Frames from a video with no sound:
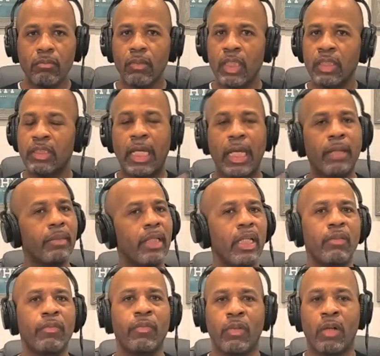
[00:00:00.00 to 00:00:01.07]
Same
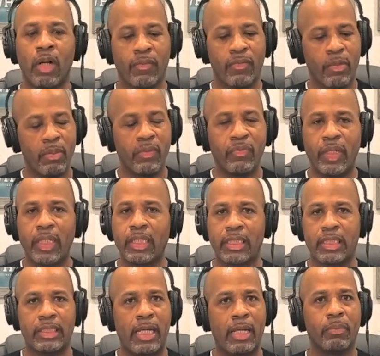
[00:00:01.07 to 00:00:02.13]
thing from a
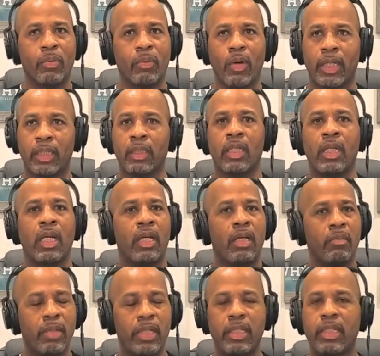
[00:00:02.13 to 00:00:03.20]
fitness standpoint.
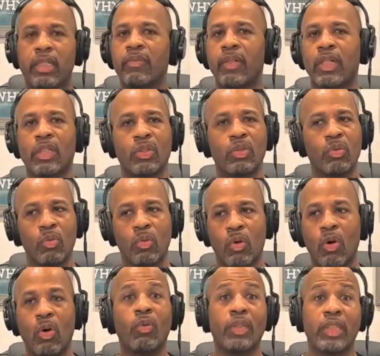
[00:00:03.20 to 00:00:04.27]
Many of us who
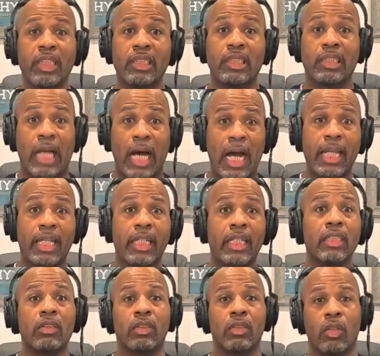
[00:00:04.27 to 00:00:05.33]
go on these
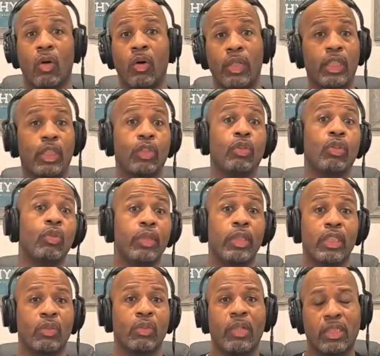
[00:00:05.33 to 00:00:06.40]
diets or these New
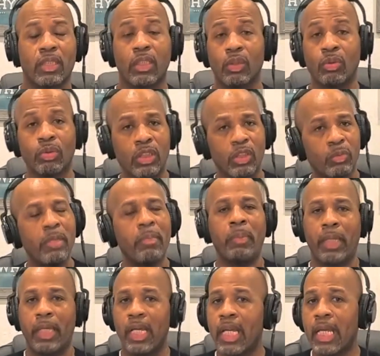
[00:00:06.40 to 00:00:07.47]
Year's resolutions, we
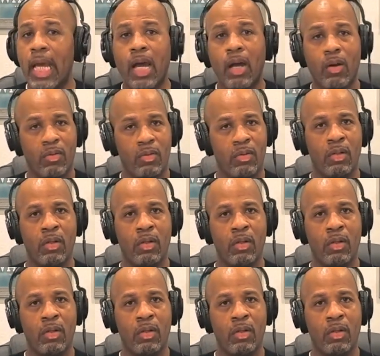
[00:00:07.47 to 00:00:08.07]
pig out.